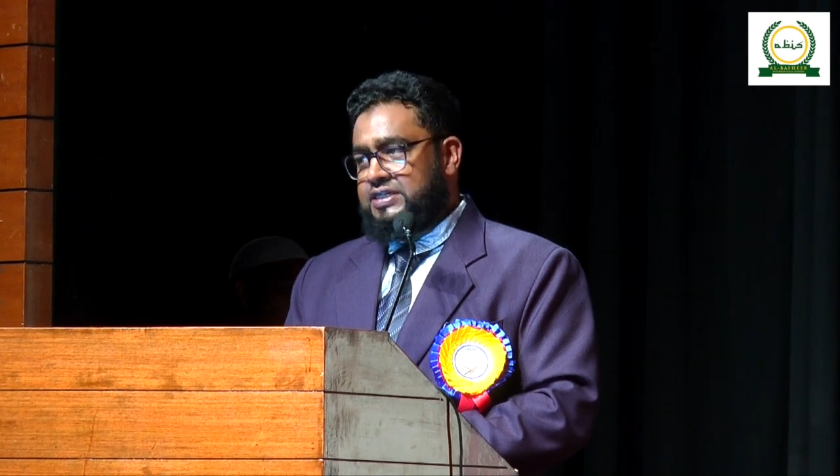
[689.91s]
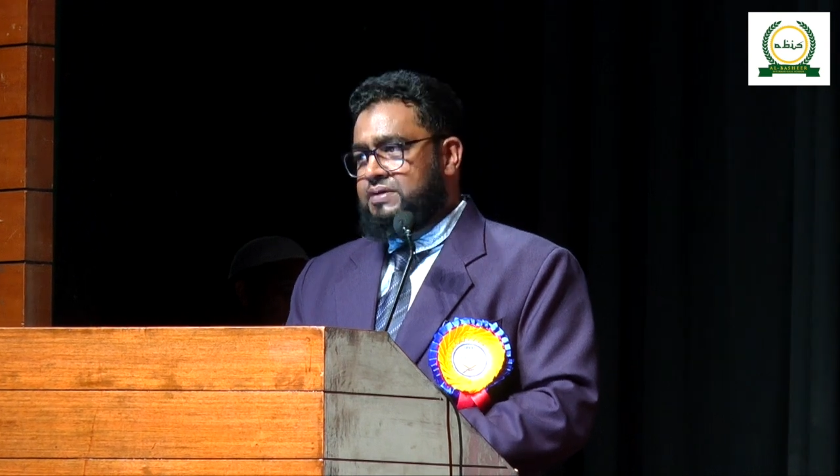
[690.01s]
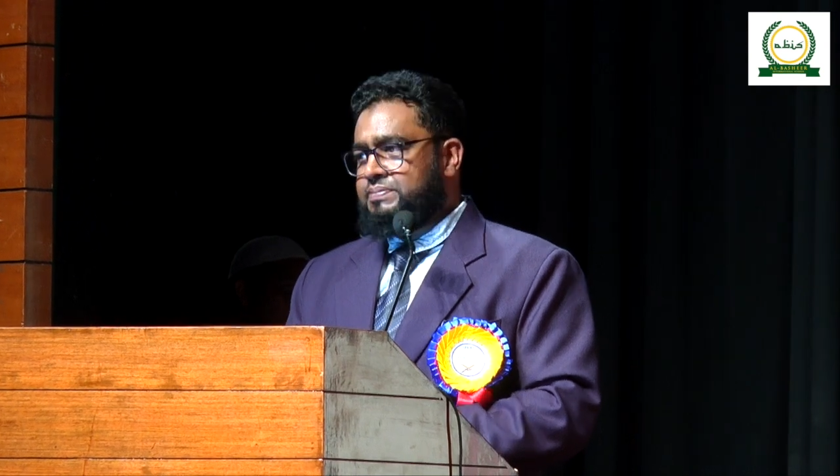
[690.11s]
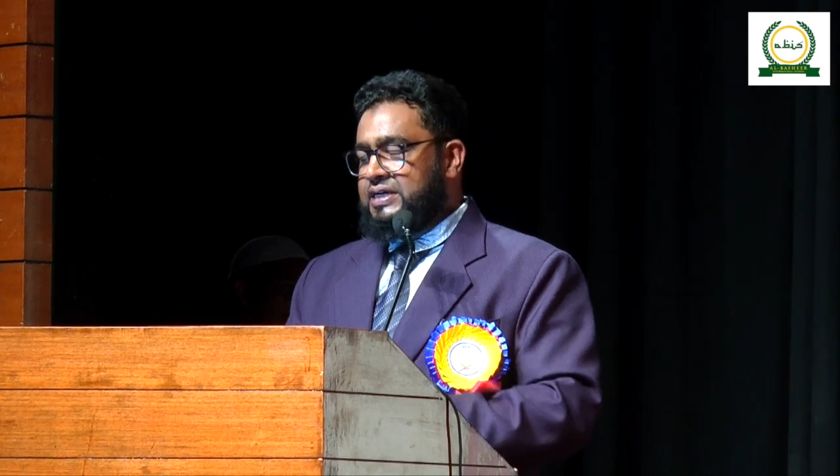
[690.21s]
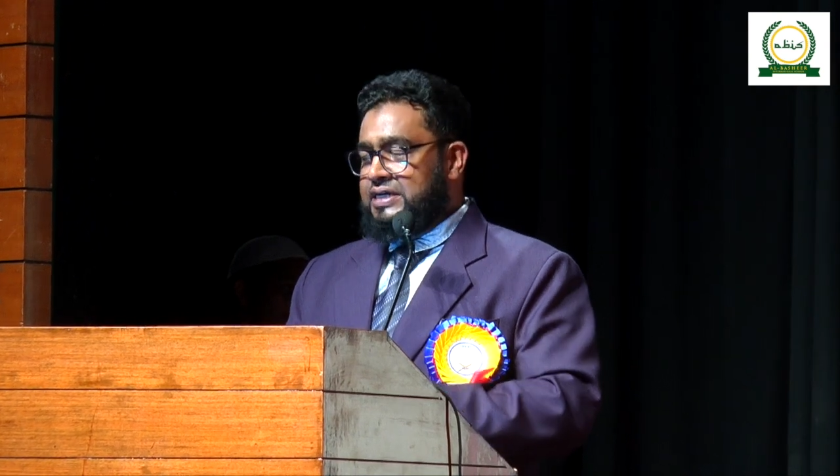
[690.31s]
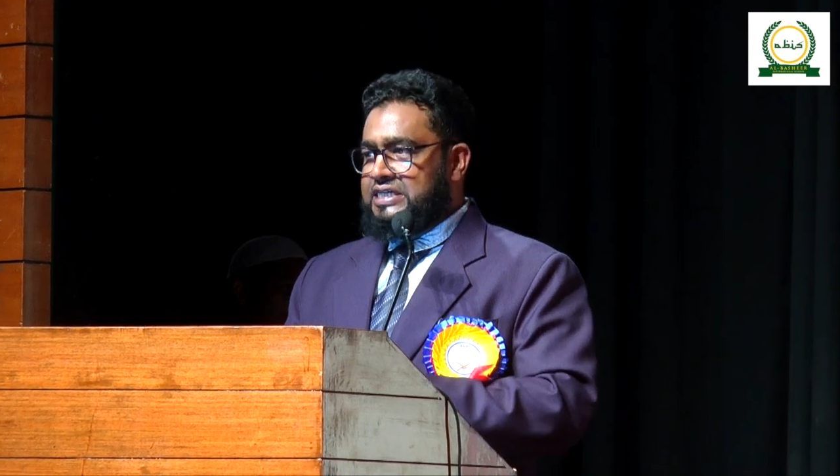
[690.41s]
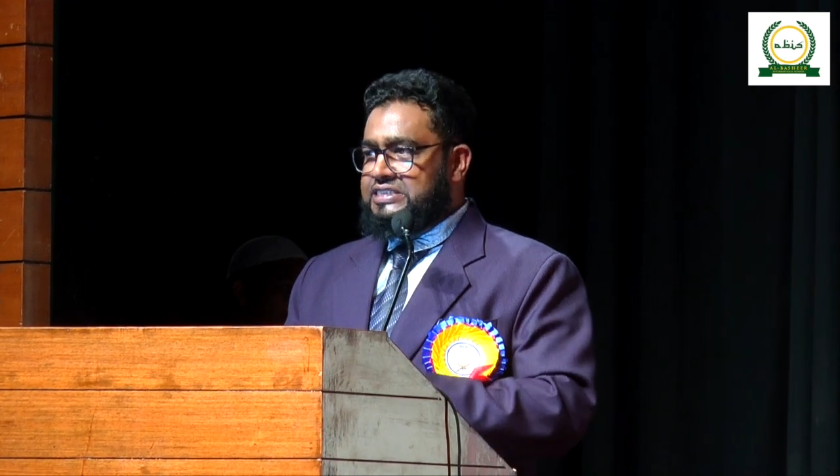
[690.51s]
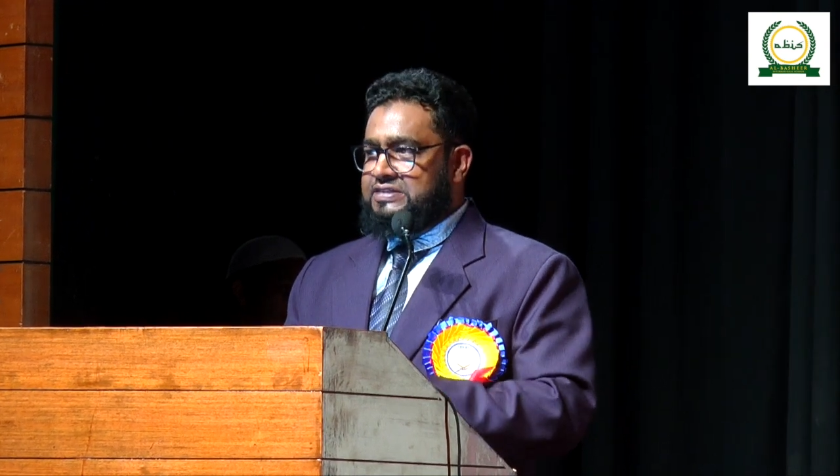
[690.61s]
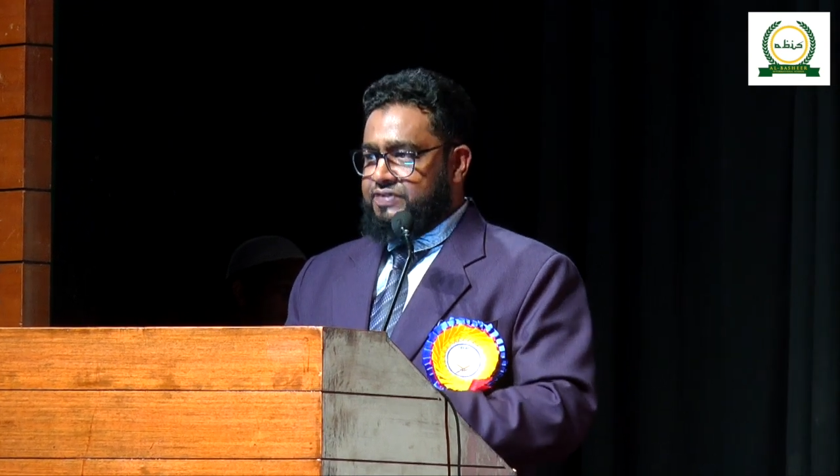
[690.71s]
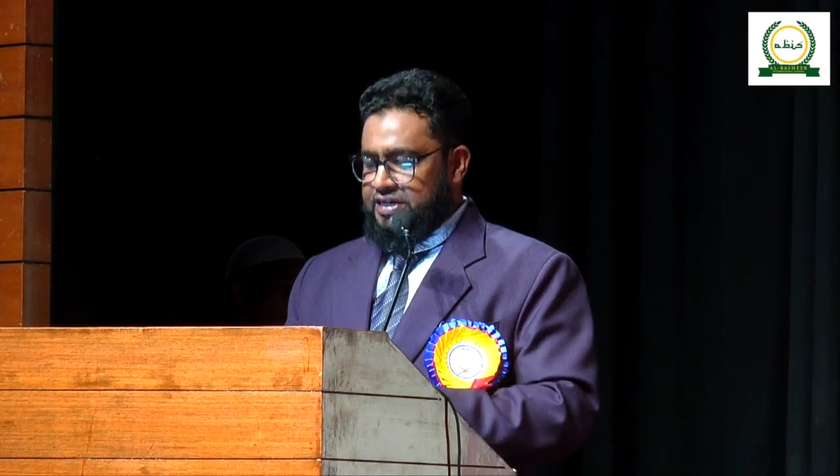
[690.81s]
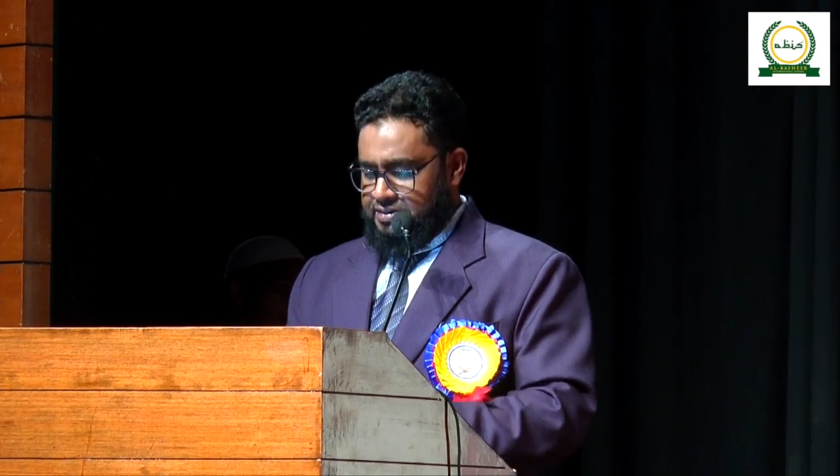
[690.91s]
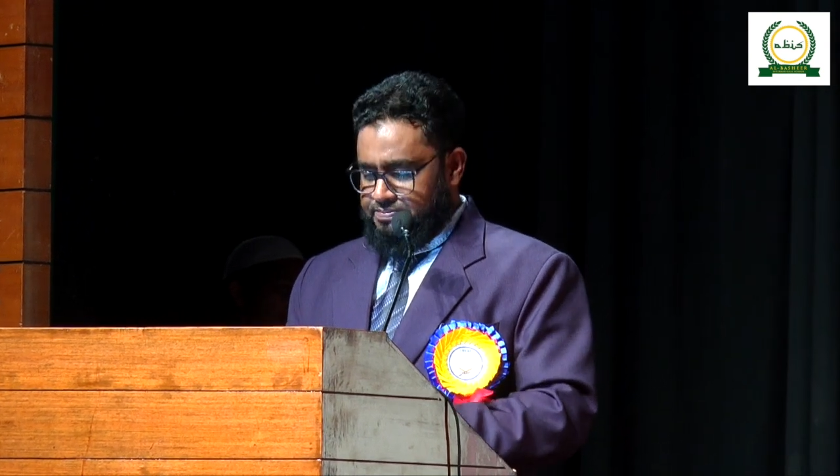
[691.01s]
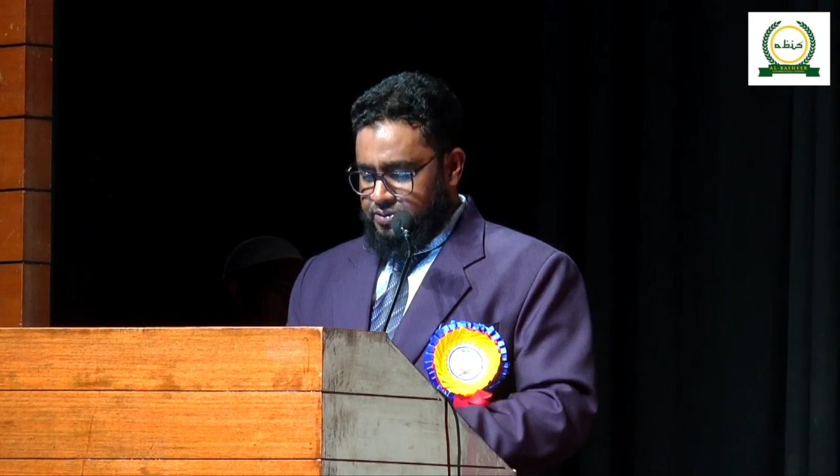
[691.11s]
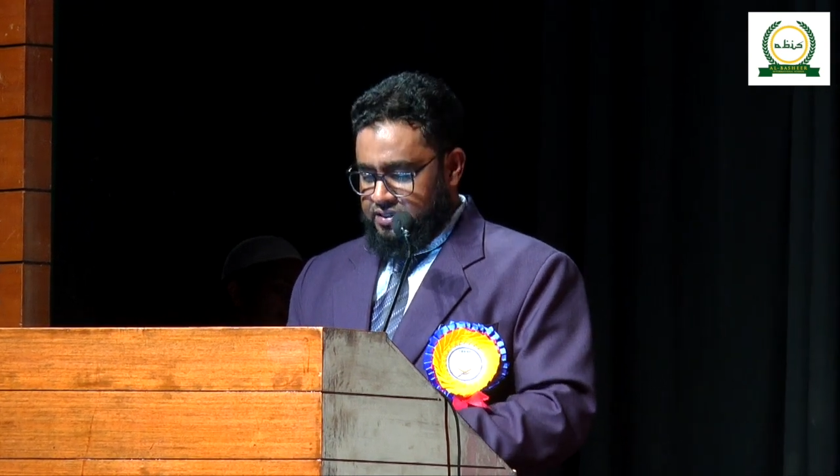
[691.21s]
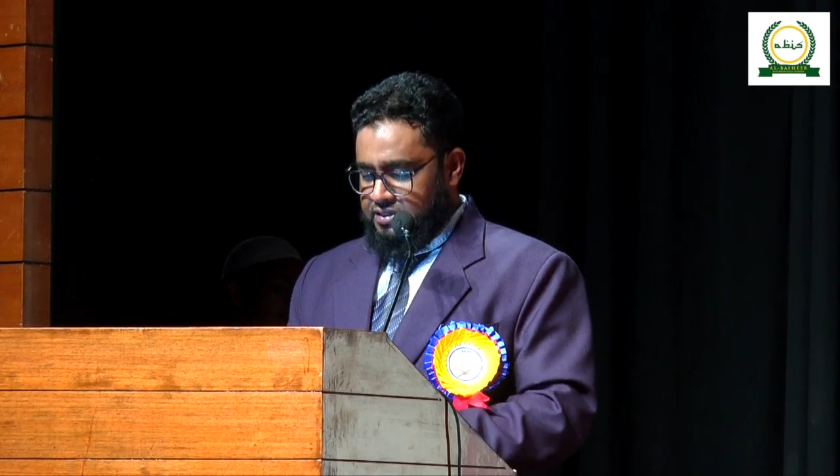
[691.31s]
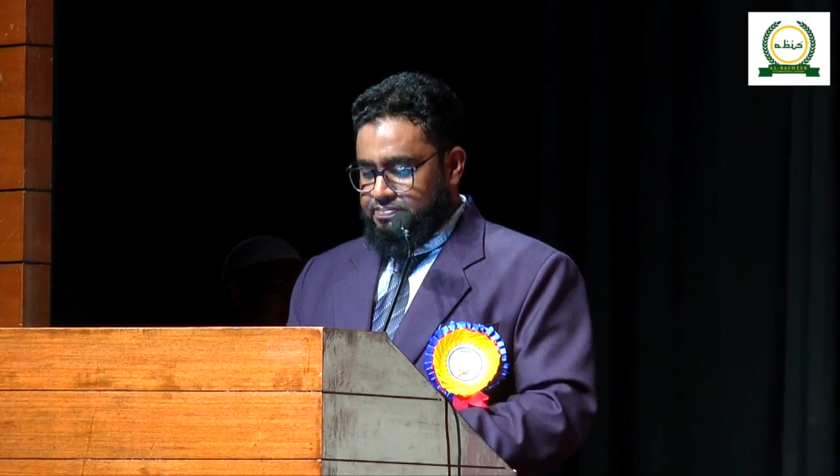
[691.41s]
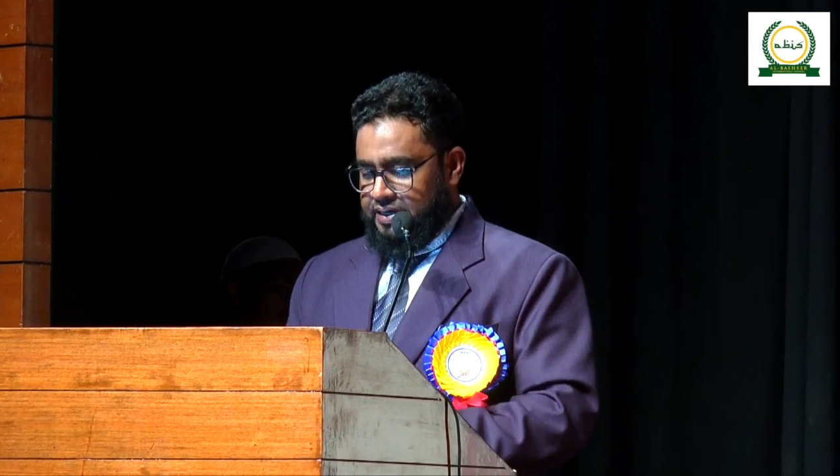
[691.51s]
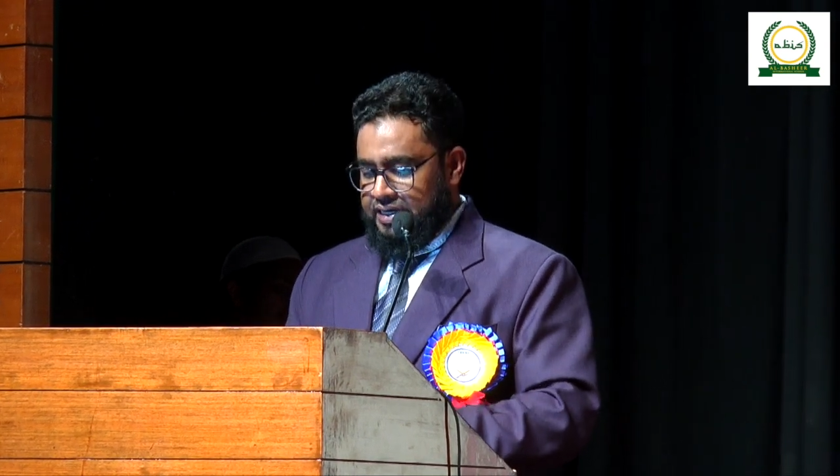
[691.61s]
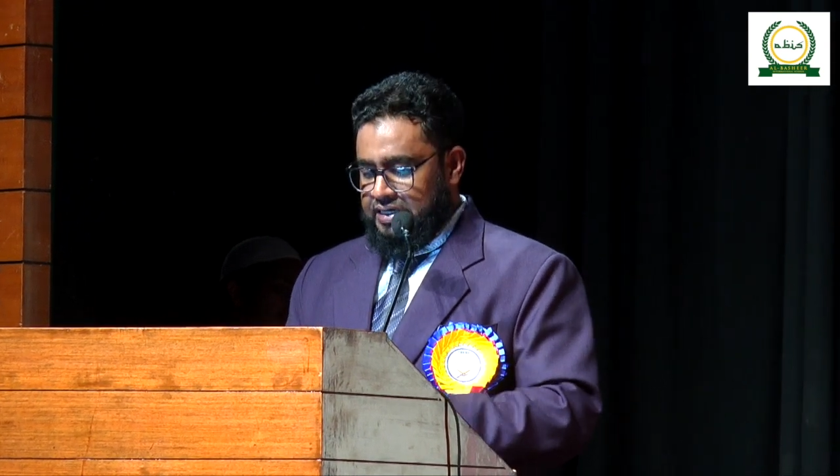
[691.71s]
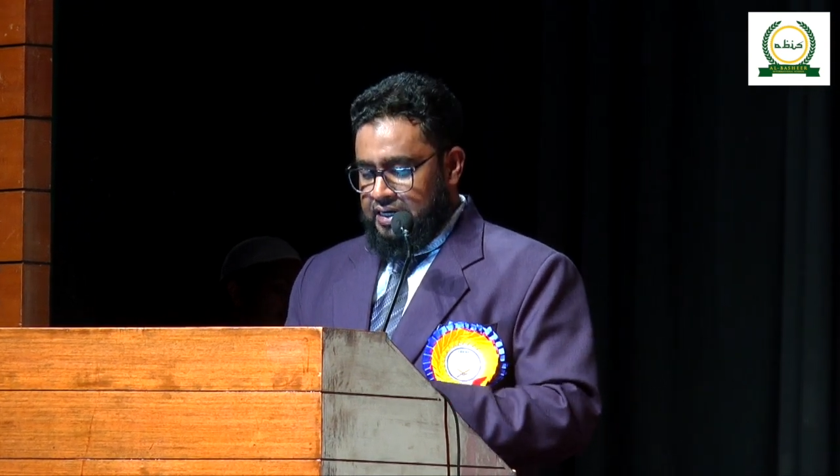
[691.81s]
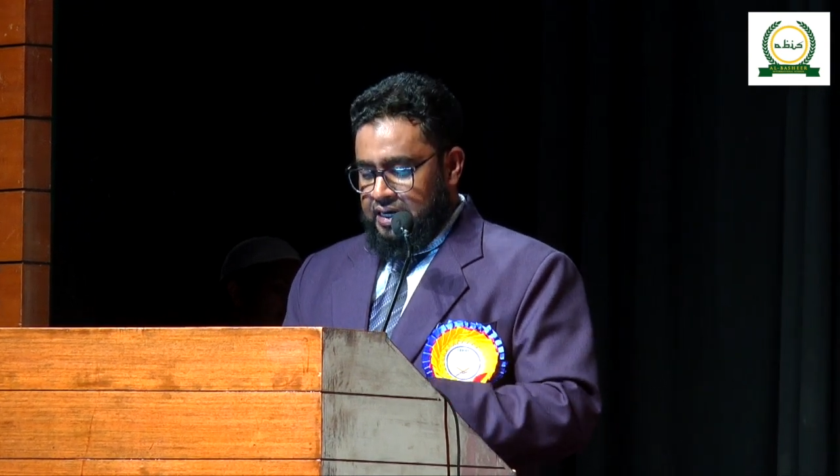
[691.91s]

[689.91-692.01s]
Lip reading: Tarbiyah is a very important part.